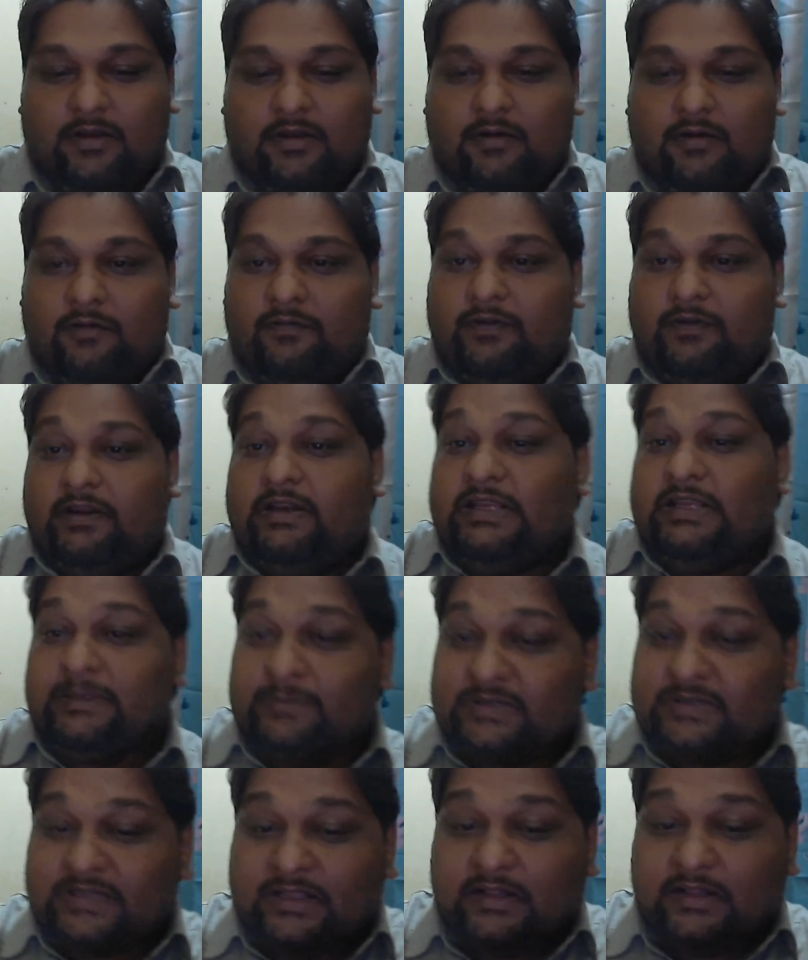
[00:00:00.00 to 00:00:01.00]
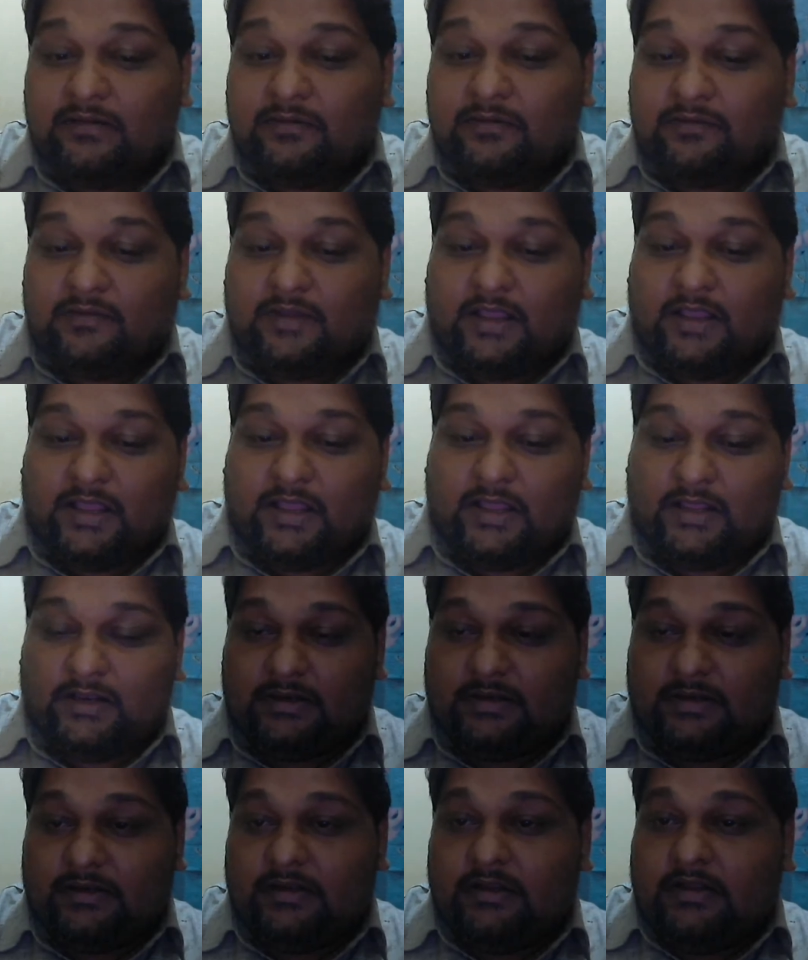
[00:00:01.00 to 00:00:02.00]
freed himself
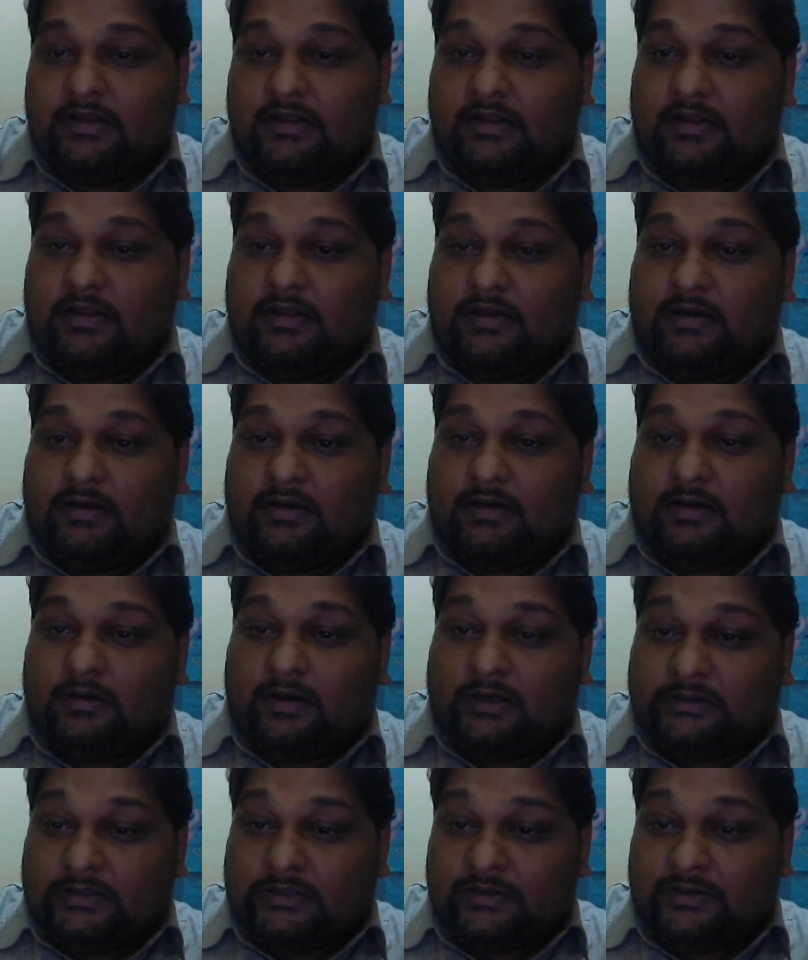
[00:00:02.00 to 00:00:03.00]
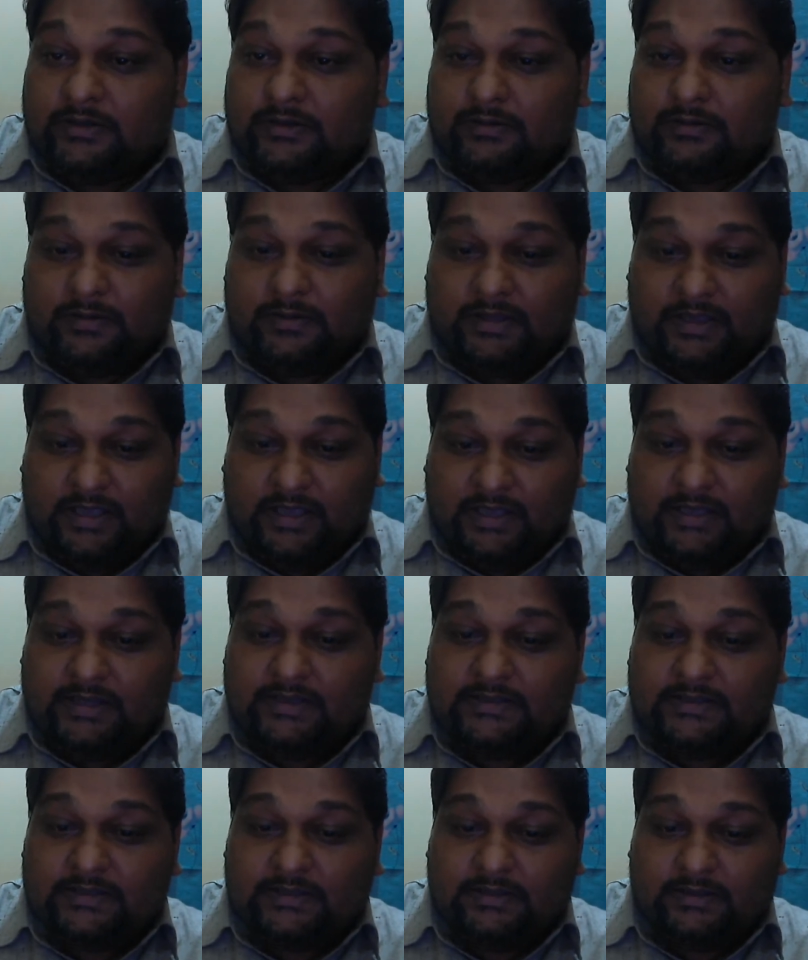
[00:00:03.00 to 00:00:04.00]
and other
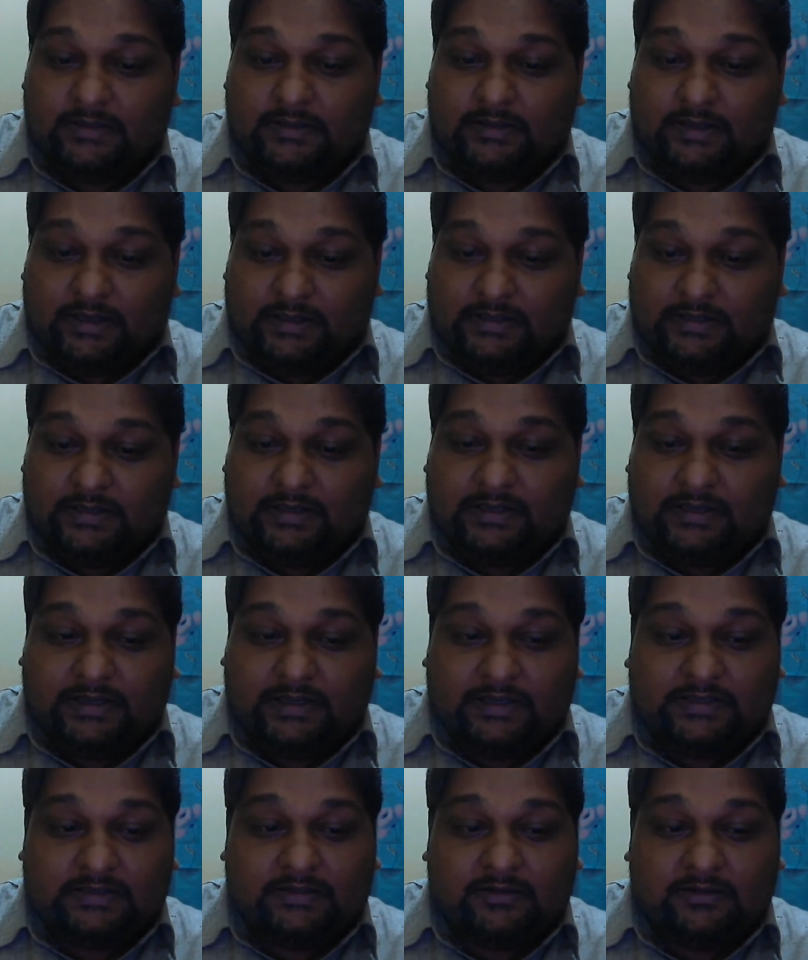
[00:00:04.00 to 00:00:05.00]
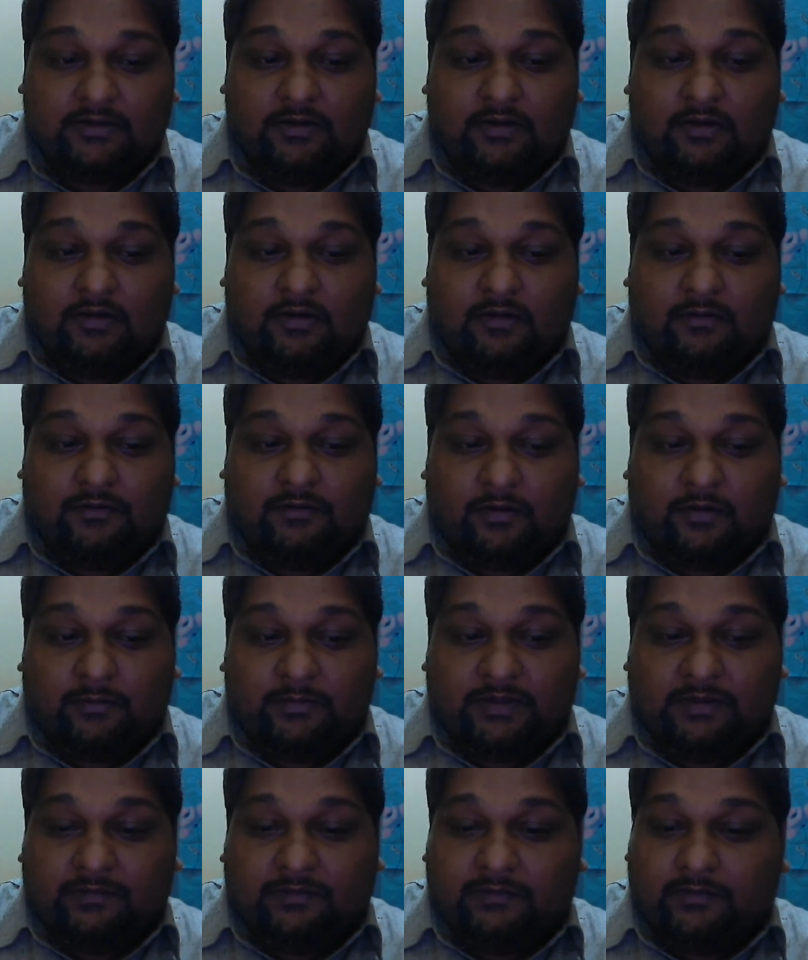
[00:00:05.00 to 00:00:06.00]
kings, Indian kings, from
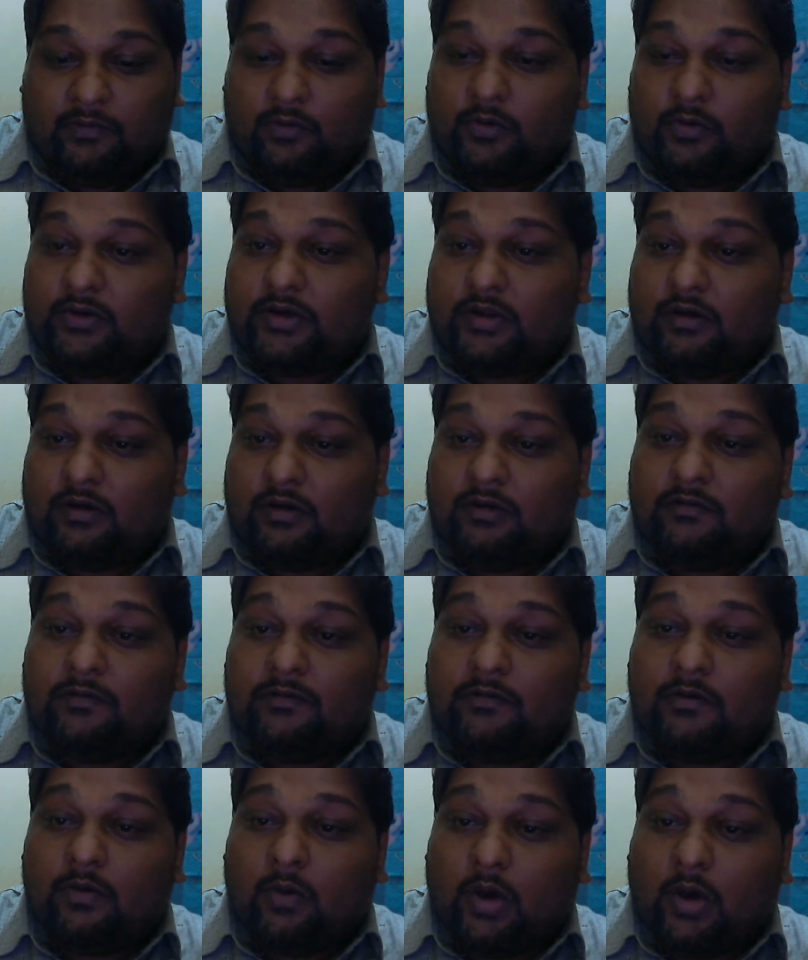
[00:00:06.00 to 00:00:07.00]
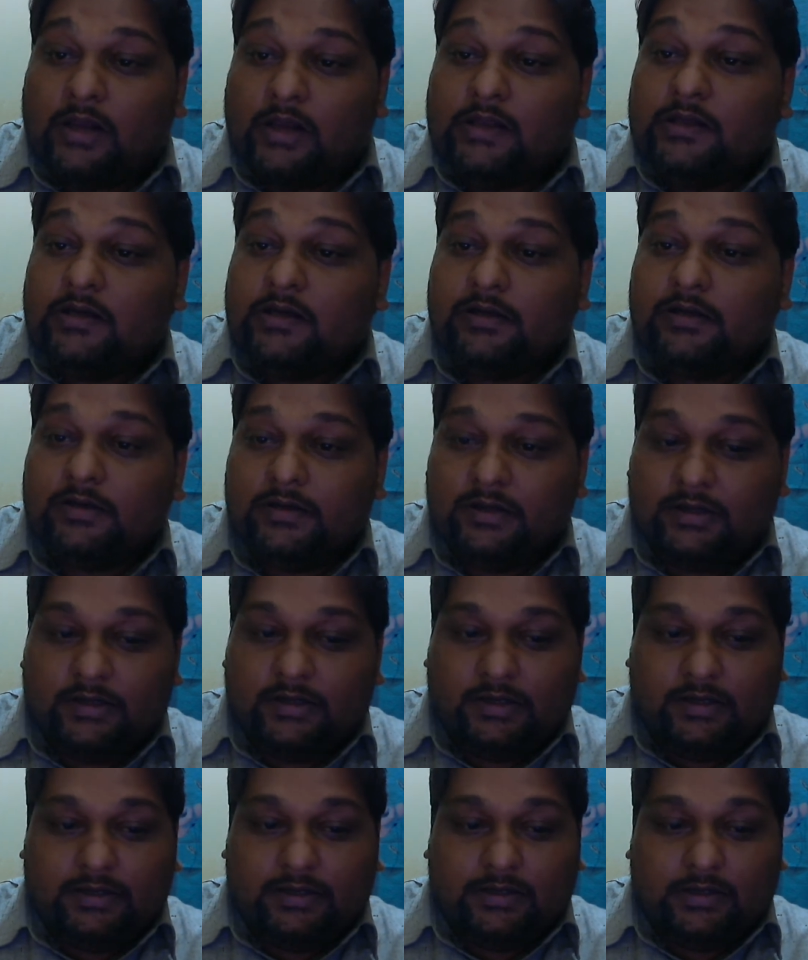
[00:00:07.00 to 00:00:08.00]
the fort of Gwalior in
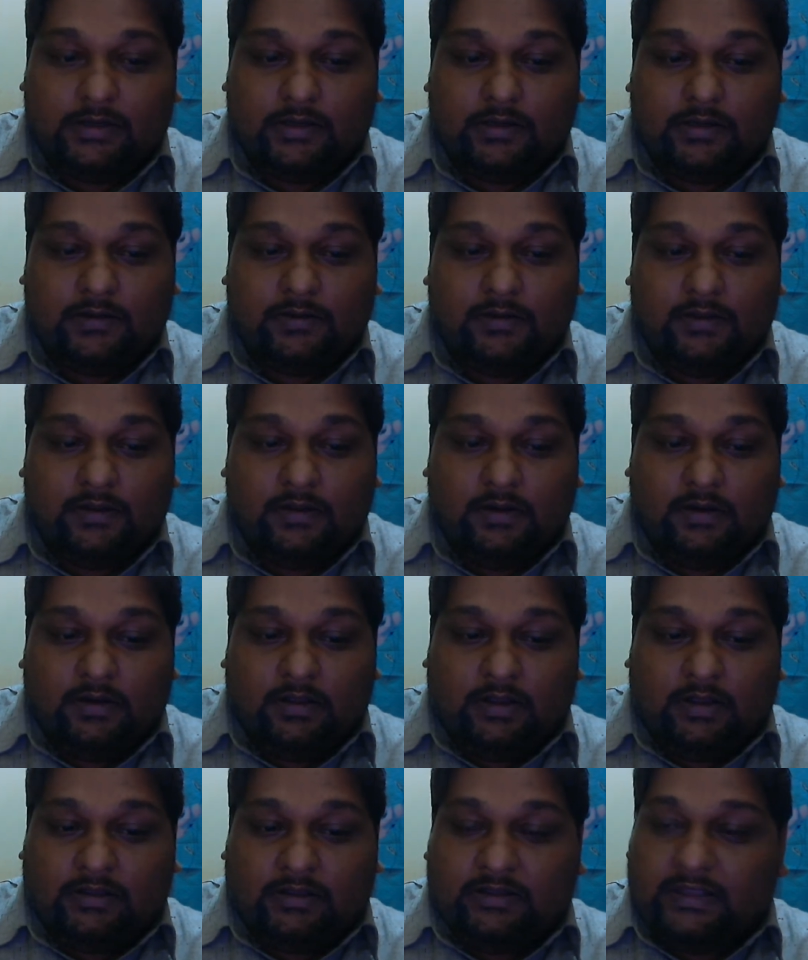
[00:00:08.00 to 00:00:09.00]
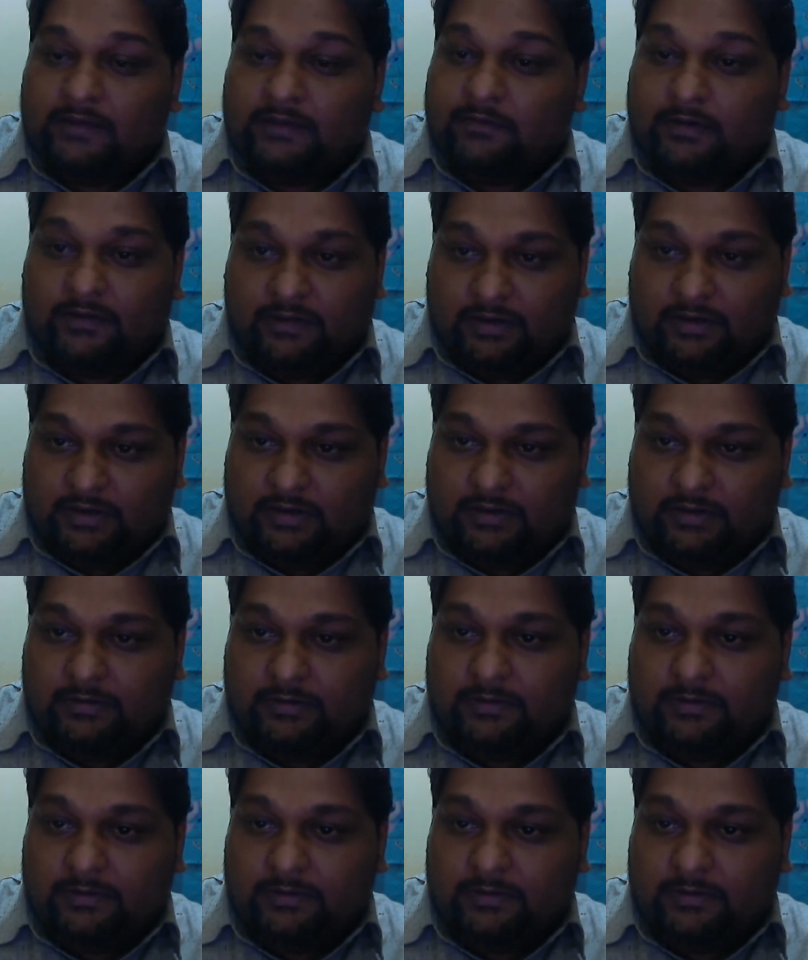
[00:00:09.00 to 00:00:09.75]
India, and they were there.